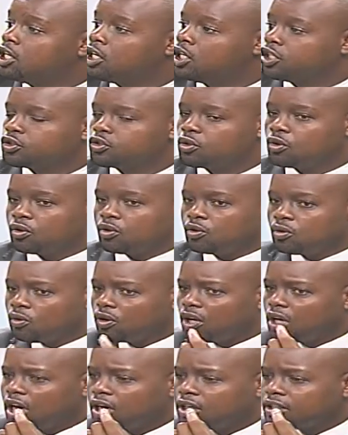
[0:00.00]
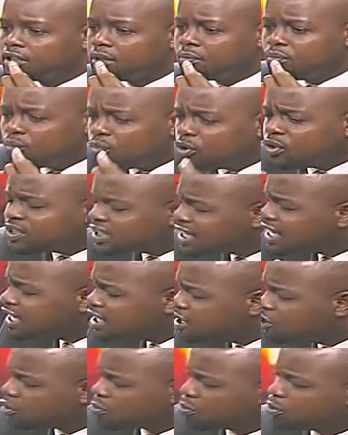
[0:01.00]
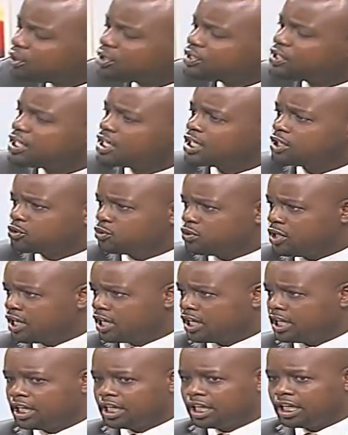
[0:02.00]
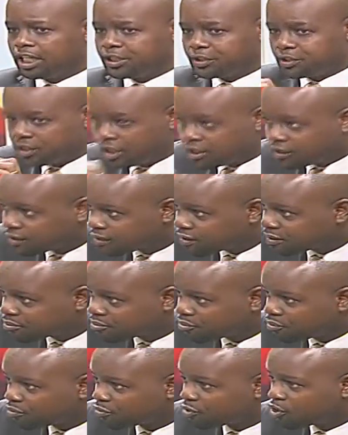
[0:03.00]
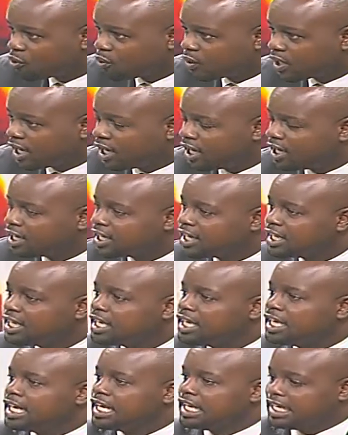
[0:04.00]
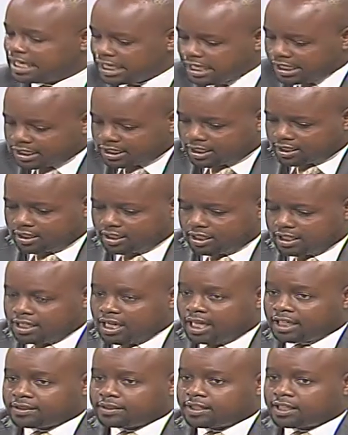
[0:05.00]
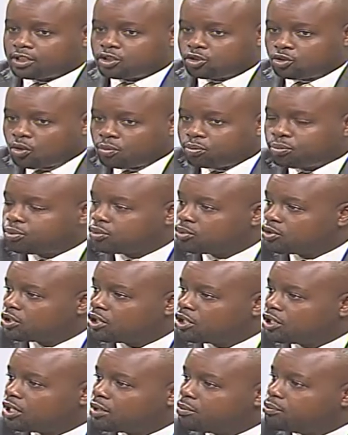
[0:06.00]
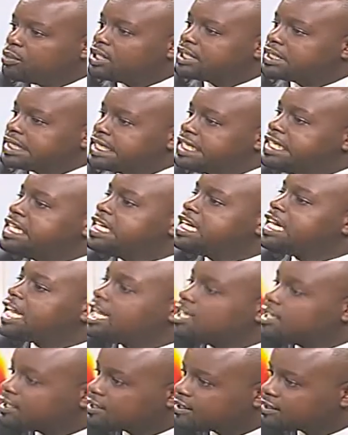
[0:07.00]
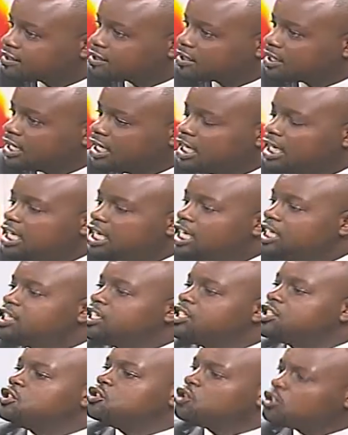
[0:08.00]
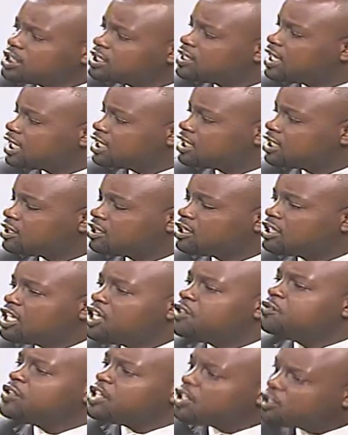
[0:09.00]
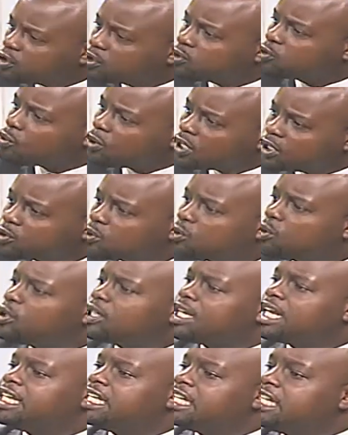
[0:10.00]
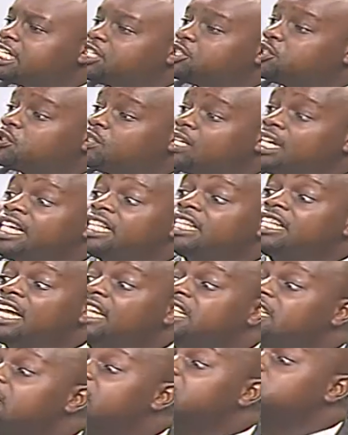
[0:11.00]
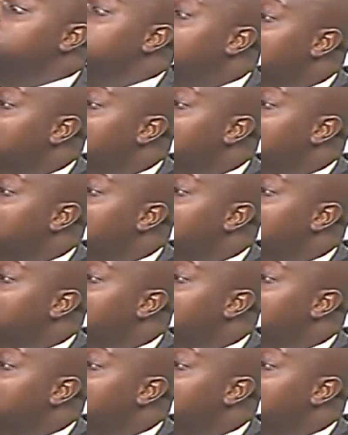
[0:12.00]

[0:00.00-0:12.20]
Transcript: So the most cardinal point here today is this, okay? Let NASA stop misleading Kenyans. It is not that if they don't want to hold an election, that election